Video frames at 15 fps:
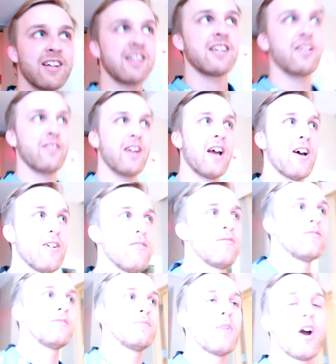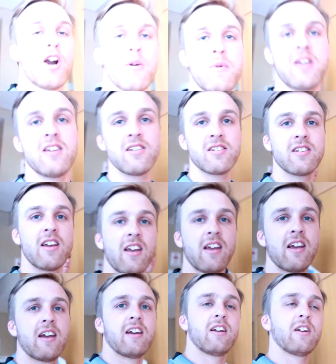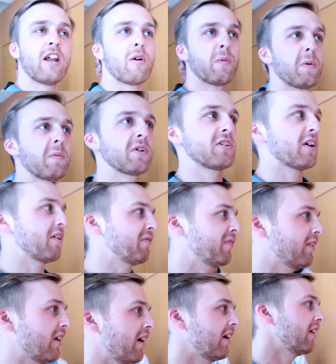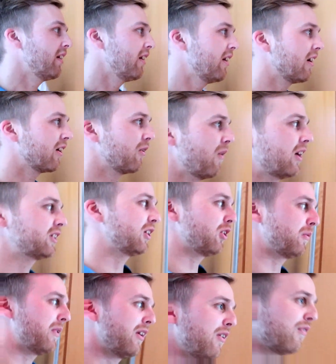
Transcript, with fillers: giving out Arby's, and now we're pretty much done for the night. watch a little bit